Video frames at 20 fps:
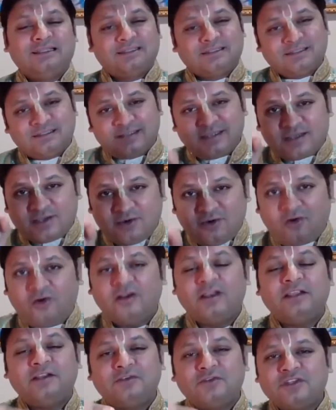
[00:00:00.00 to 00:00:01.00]
This is
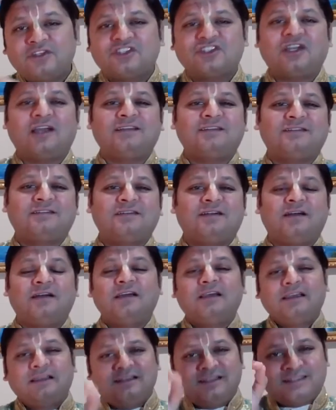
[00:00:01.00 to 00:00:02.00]
according to the Shastra.
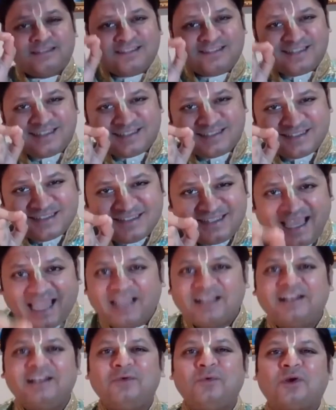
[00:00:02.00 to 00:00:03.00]
This is
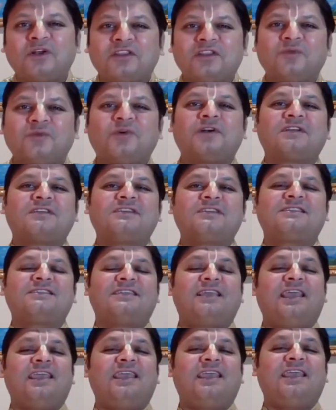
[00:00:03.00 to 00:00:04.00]
exactly what the verse is
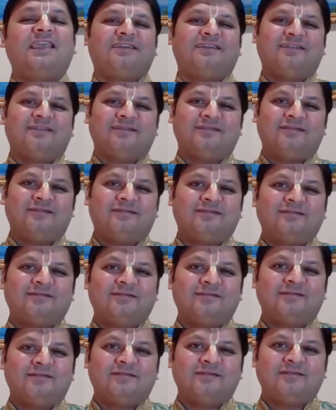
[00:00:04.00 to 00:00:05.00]
saying.
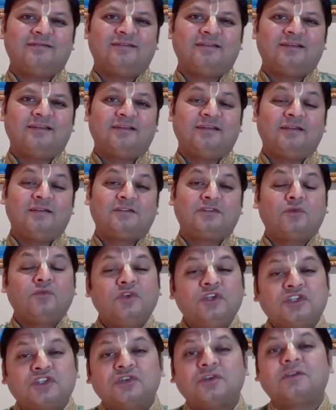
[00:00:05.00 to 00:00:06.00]
So
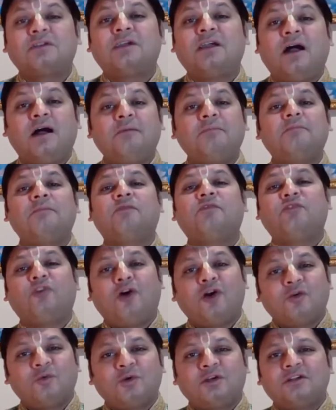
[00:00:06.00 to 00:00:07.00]
we should come
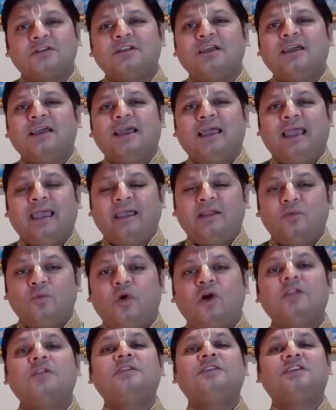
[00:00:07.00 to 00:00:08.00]
forward and
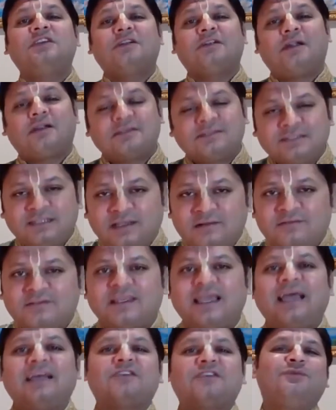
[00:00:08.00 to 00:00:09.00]
volunteer ourselves
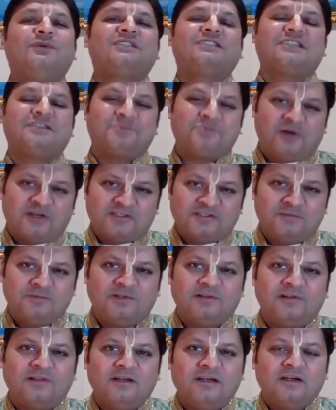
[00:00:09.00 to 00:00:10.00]
as much as
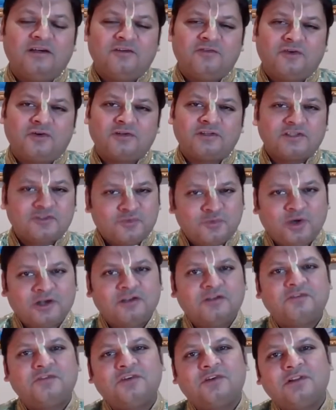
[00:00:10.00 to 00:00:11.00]
possible for this
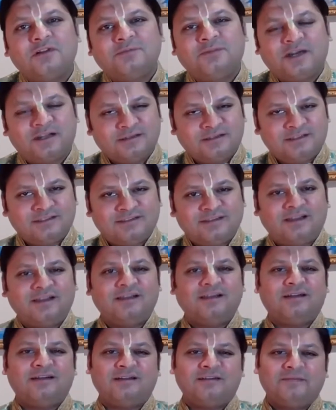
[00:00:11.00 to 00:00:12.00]
wonderful Bhakti
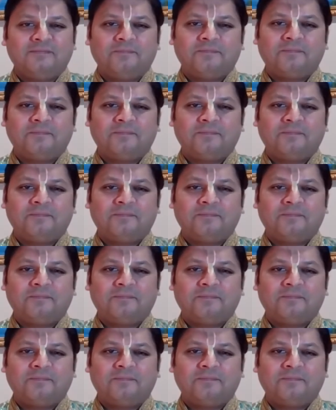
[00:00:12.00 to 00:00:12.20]
Sangha.